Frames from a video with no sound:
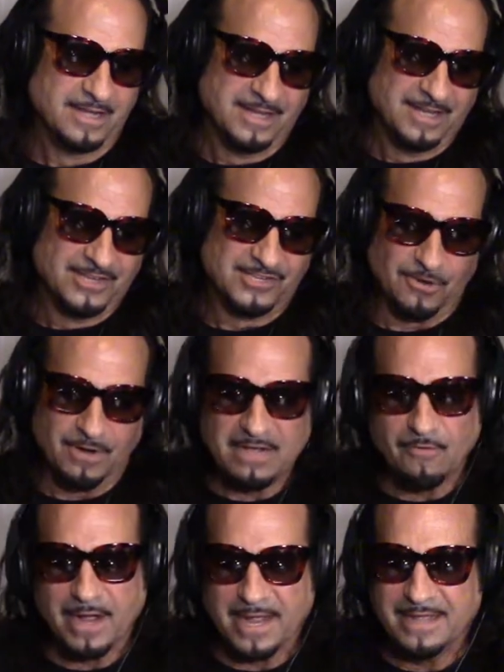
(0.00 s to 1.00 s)
So
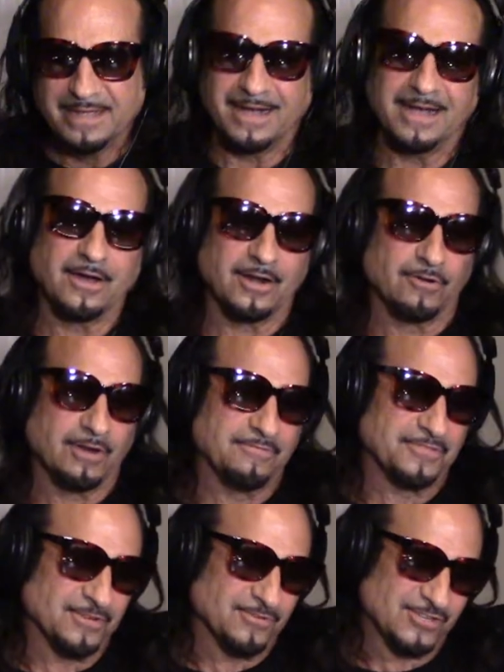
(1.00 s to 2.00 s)
anyway, I
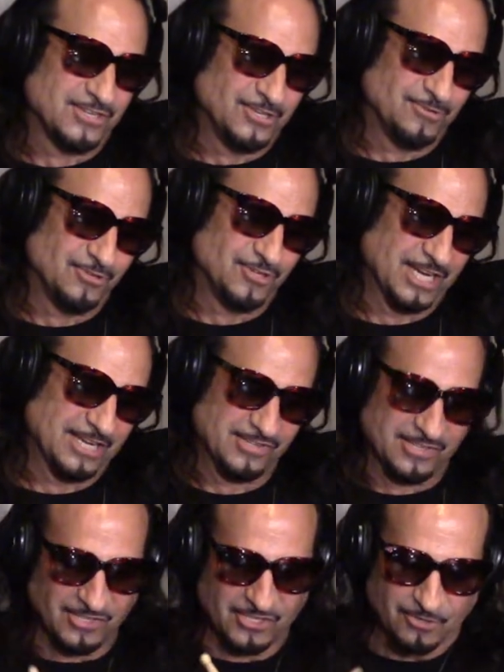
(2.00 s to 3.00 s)
autographed those to you,
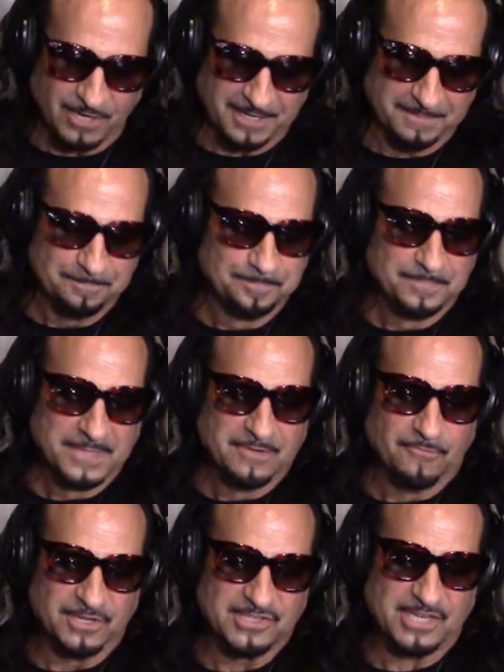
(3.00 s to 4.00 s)
Jason. So I,
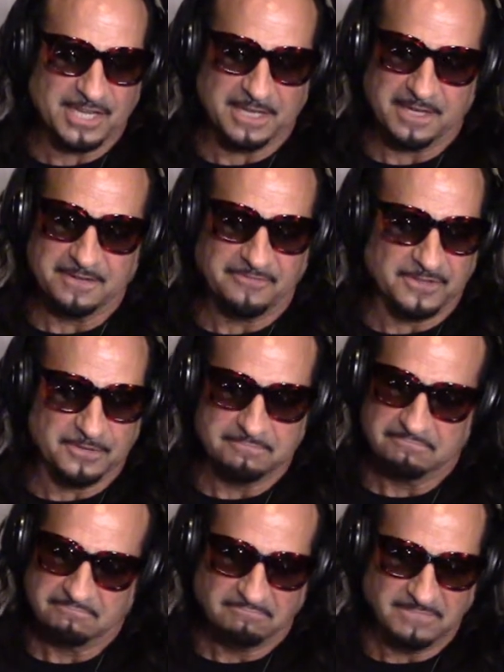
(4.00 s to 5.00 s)
once again, if you,
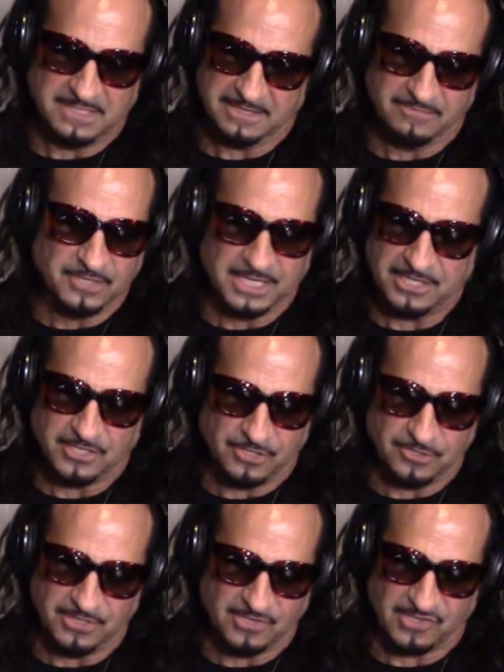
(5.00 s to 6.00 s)
you ever need to,
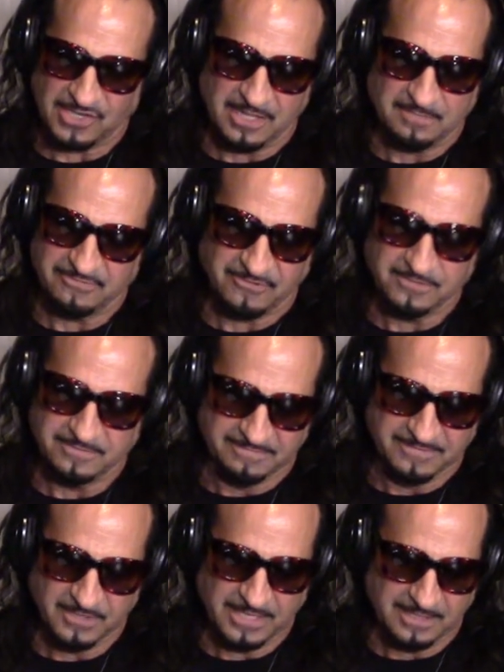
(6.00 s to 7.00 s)
you can sell them for
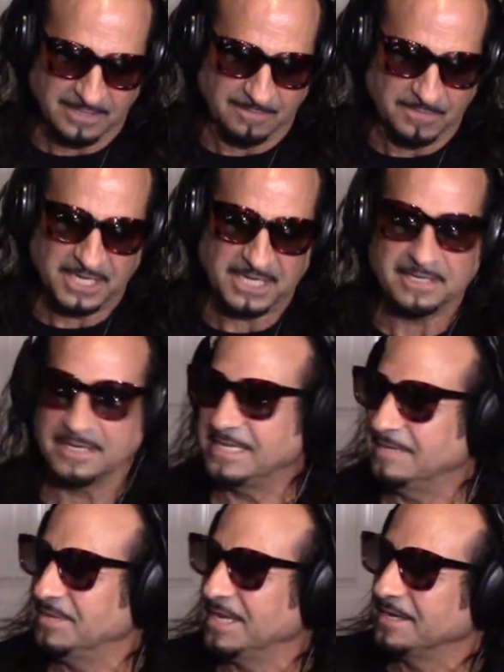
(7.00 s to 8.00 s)
very little money on
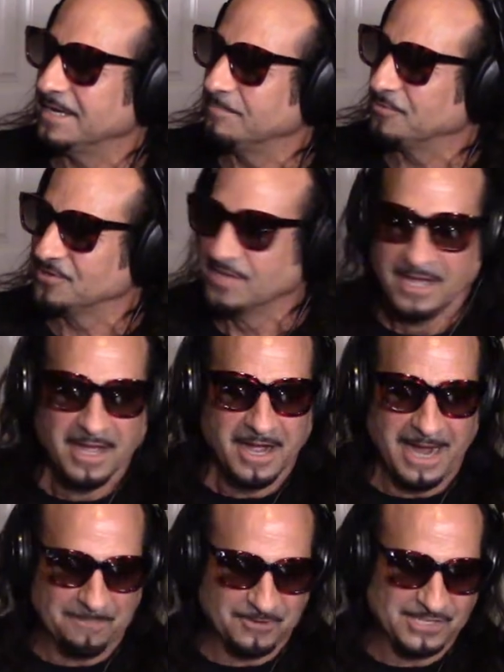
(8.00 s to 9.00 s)
eBay. And I, pres
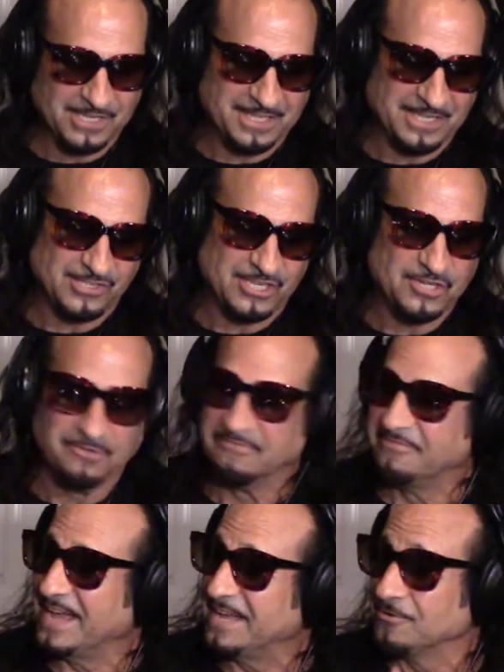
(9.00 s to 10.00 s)
I present these to you.
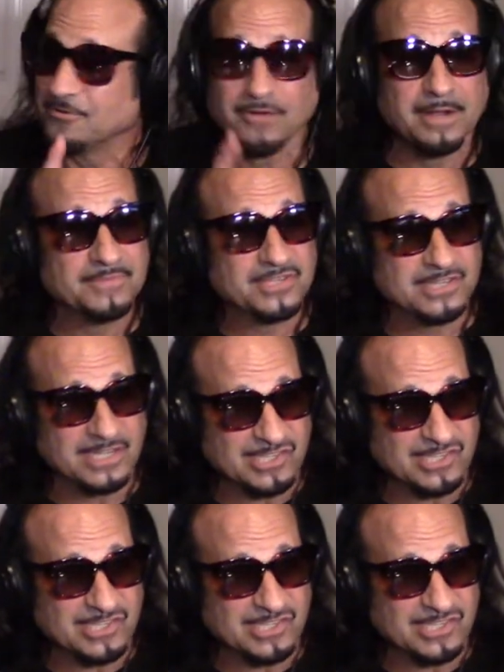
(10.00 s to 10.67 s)
Vater drumsticks,